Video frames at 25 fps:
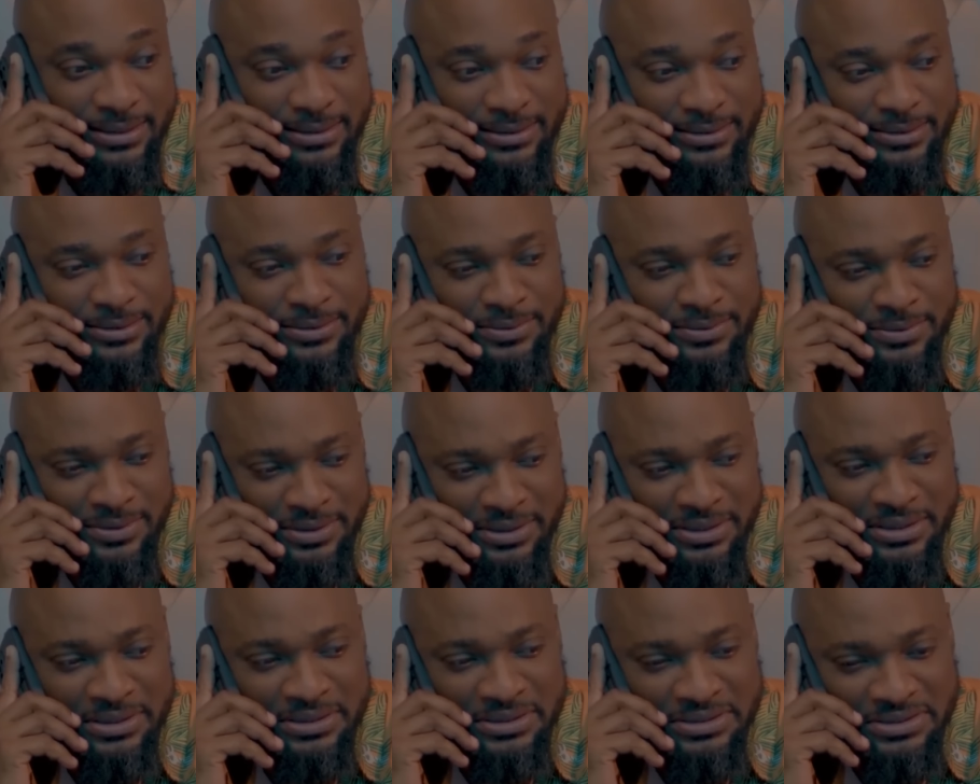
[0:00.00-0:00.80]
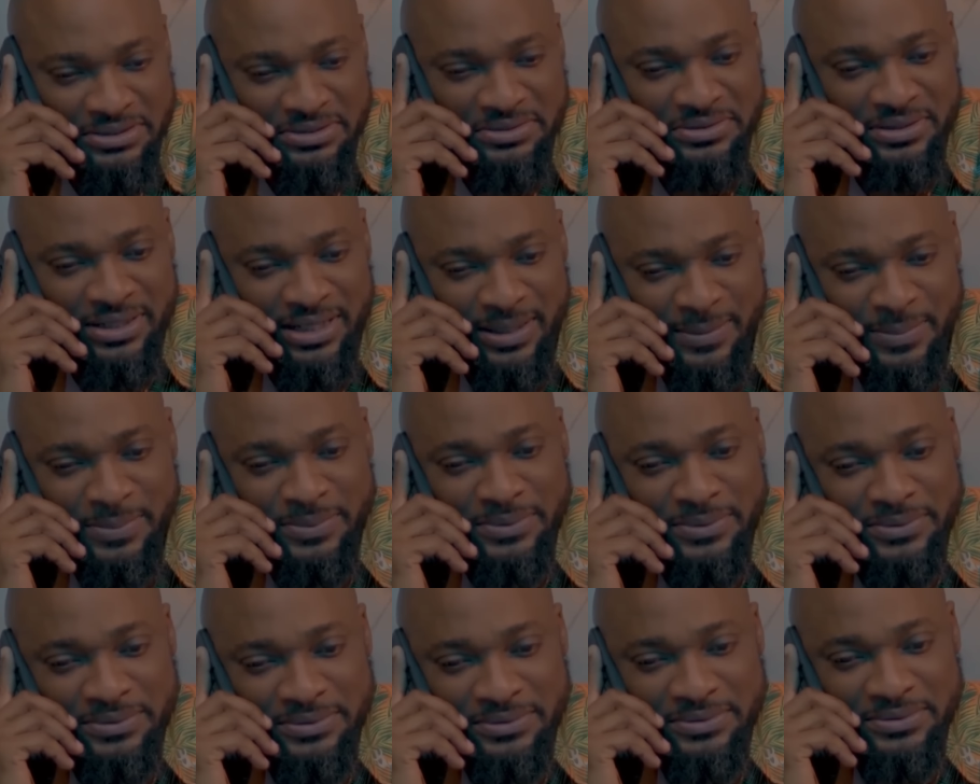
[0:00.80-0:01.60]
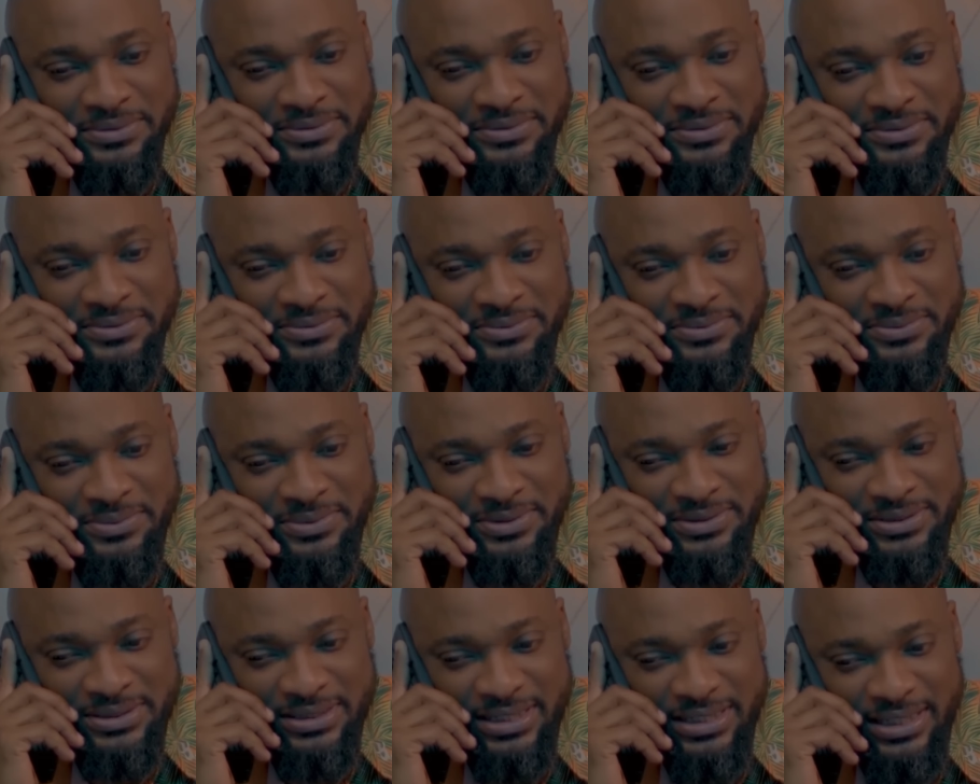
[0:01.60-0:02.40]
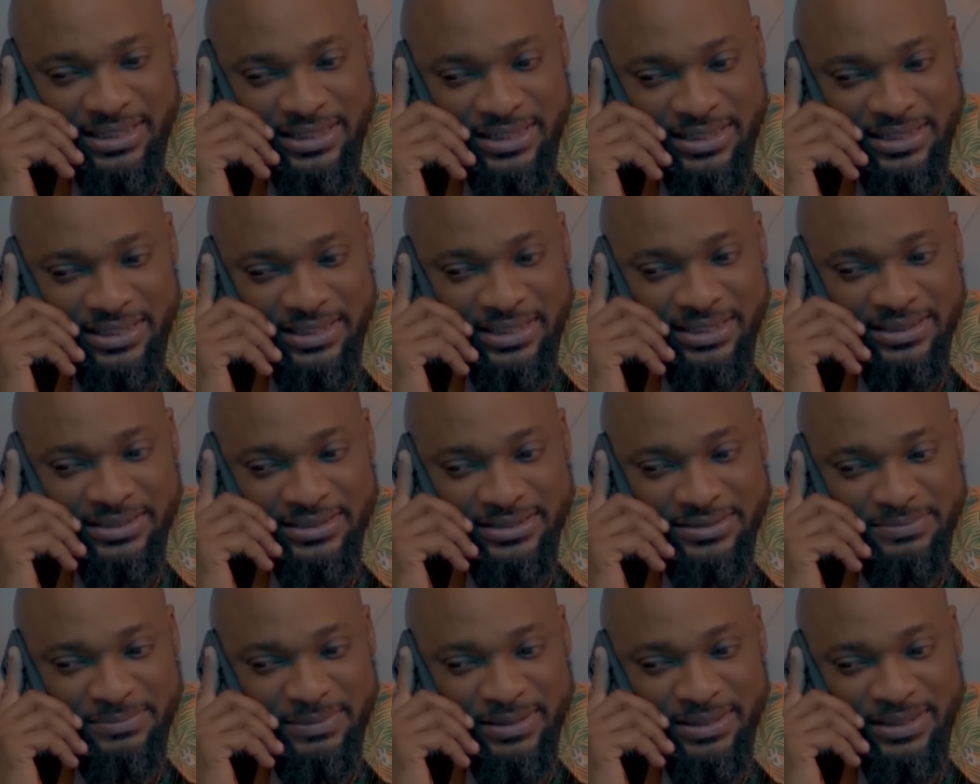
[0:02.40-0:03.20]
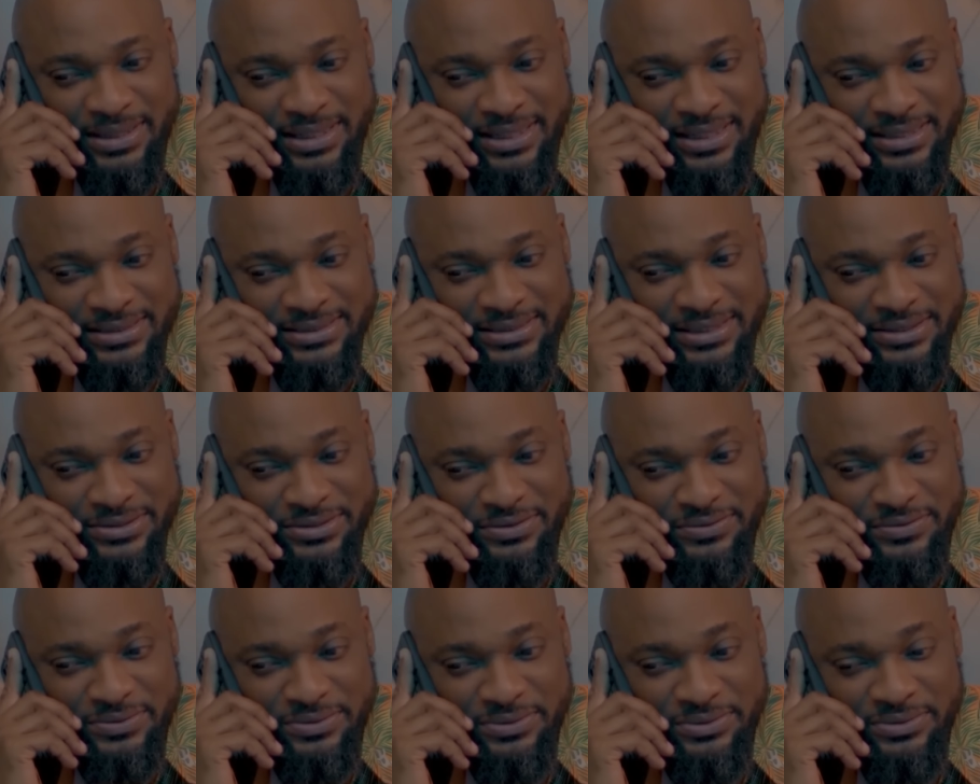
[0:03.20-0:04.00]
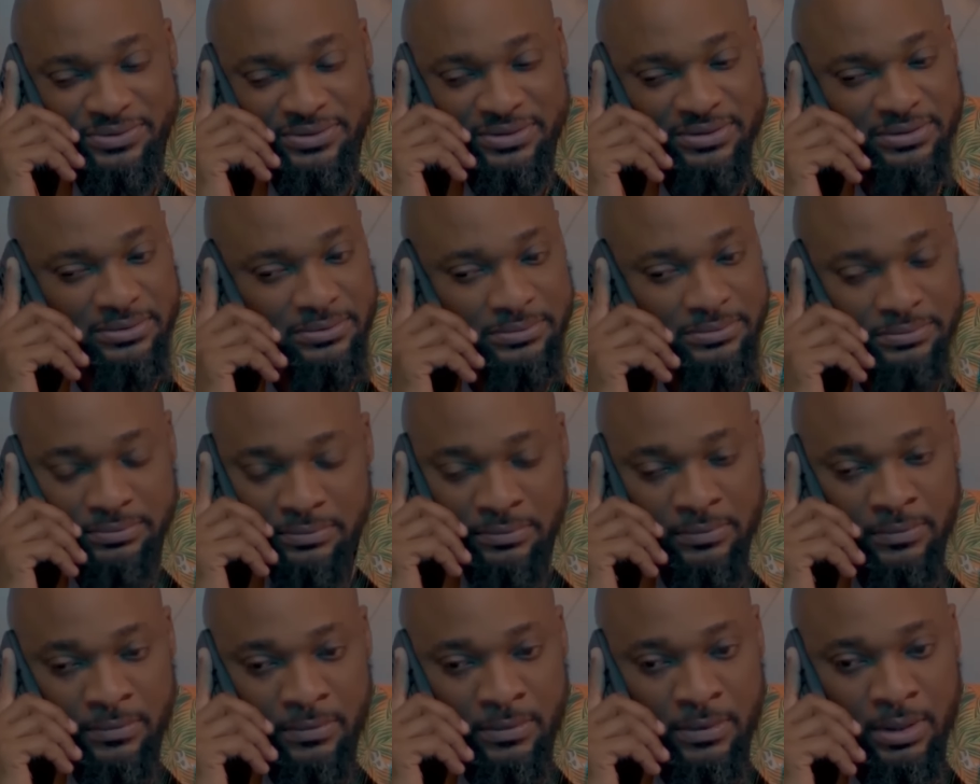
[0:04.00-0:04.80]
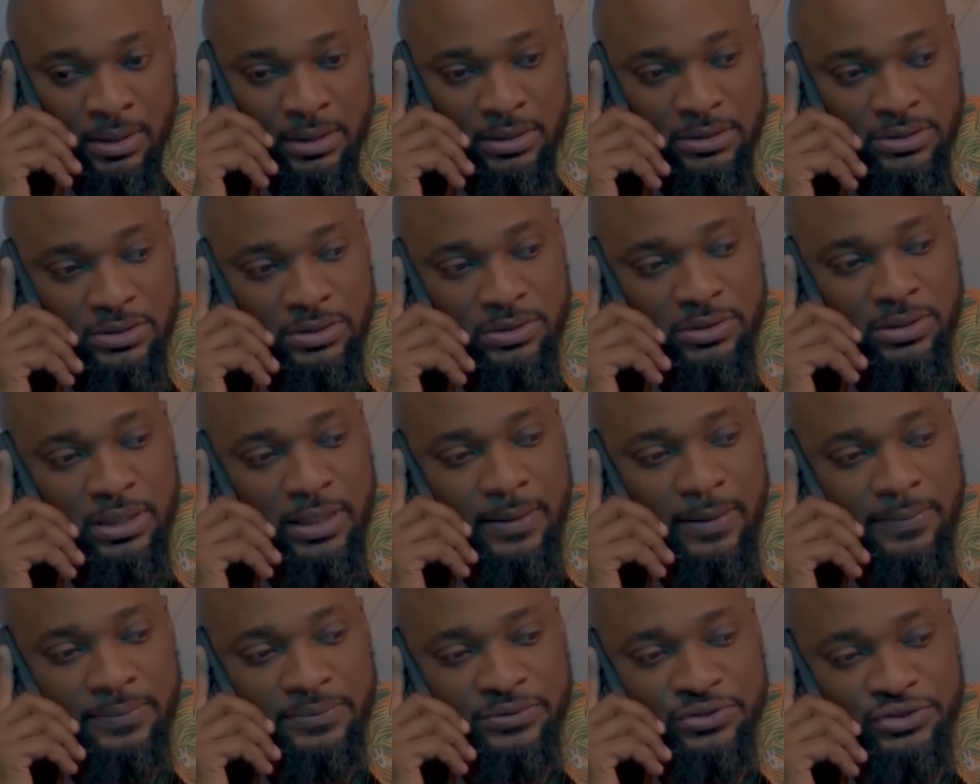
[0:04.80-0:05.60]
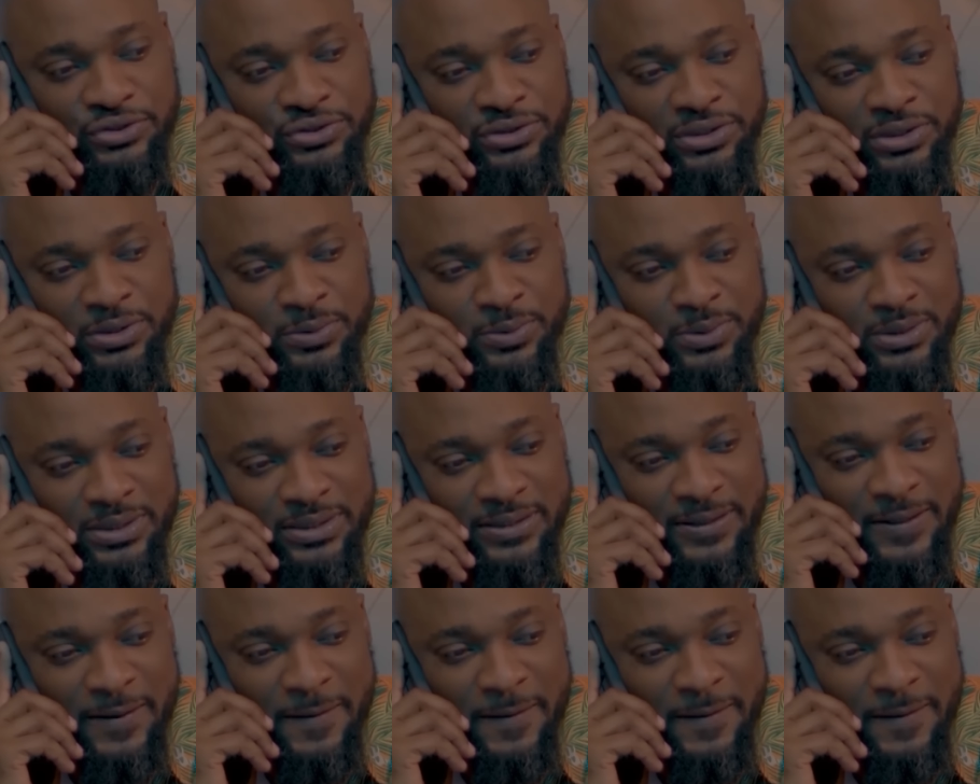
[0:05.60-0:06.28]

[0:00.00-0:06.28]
Don't worry. It's going to happen. Once I clear this, my last set of goods, it's going to happen straight away.